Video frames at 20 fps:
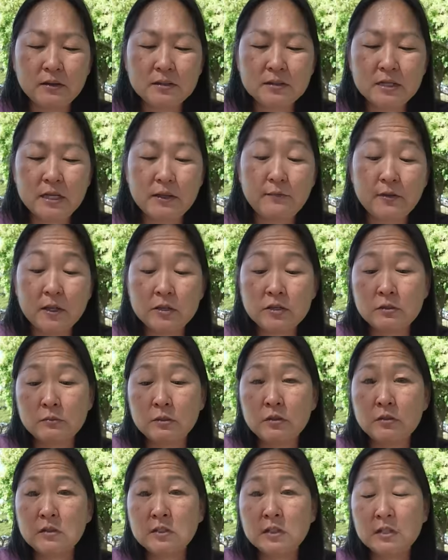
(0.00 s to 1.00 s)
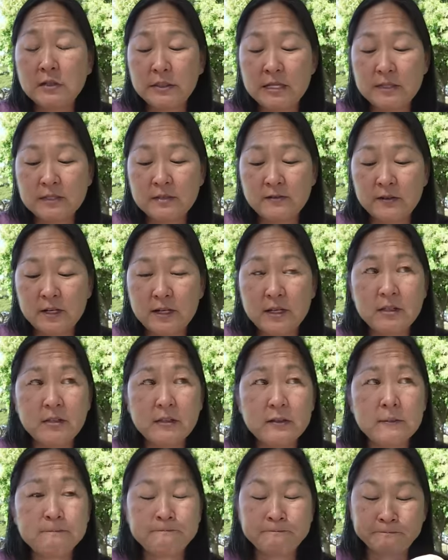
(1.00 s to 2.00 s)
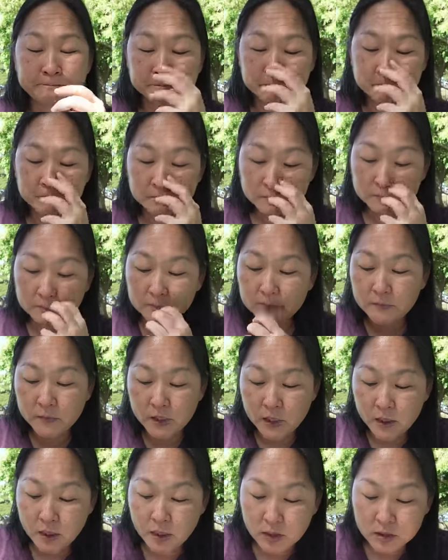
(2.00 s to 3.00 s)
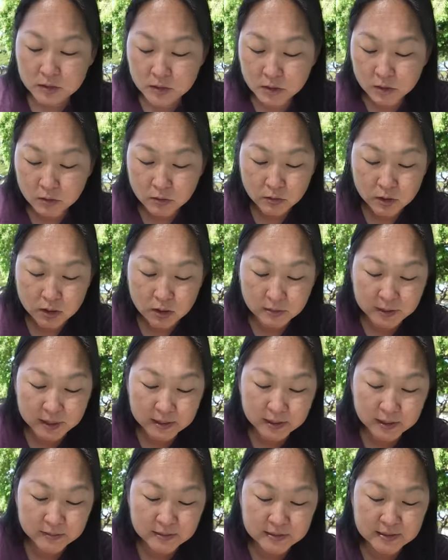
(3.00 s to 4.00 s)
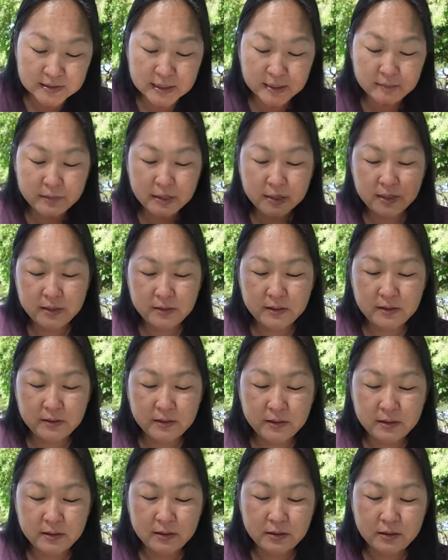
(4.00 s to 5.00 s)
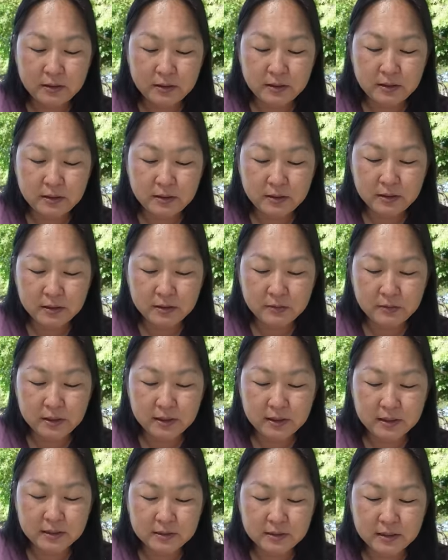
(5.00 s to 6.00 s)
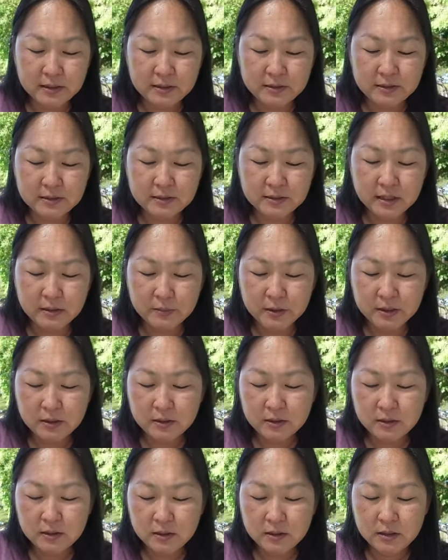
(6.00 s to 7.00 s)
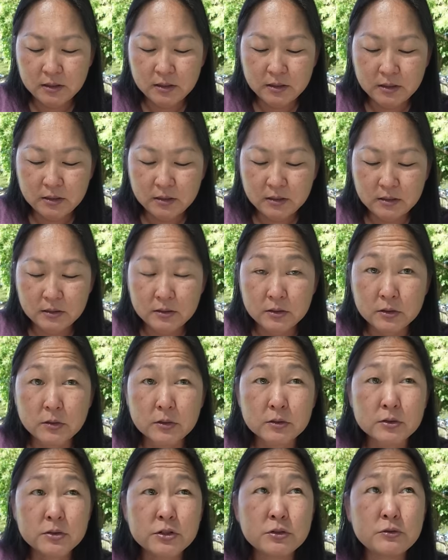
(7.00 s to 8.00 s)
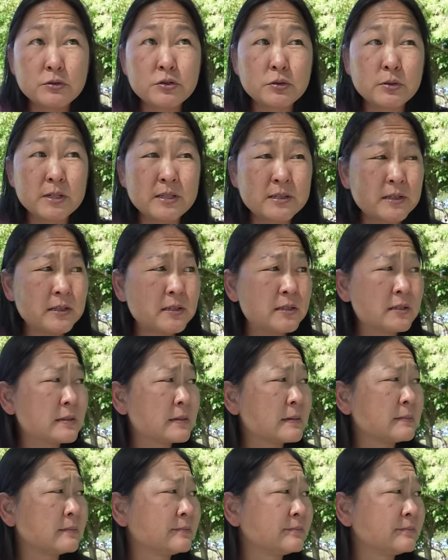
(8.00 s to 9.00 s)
the same vegetables and a piece of egg. So I got the salmon. I think the other one, like I said, is saba. So there's two choices.